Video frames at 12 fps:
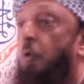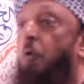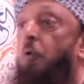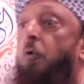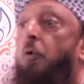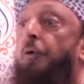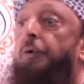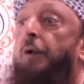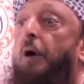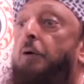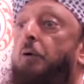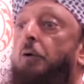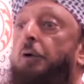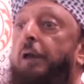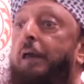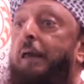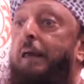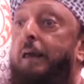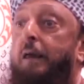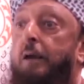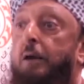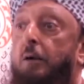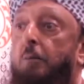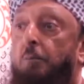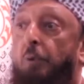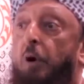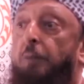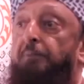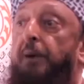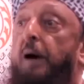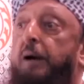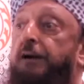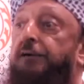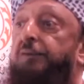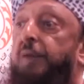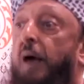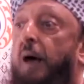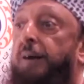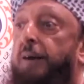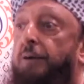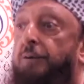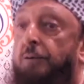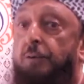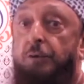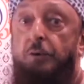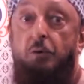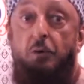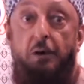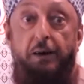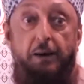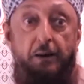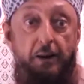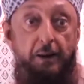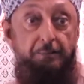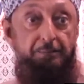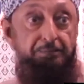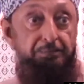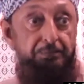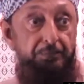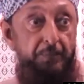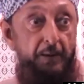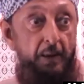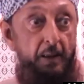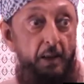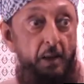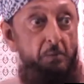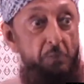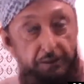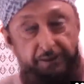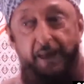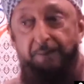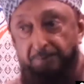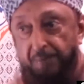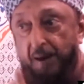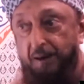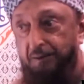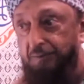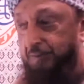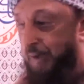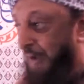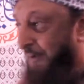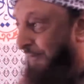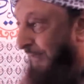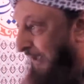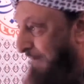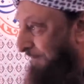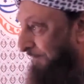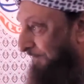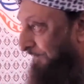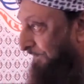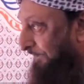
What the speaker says: who not only brought Pakistan into the nuclear club, but kept Pakistan there.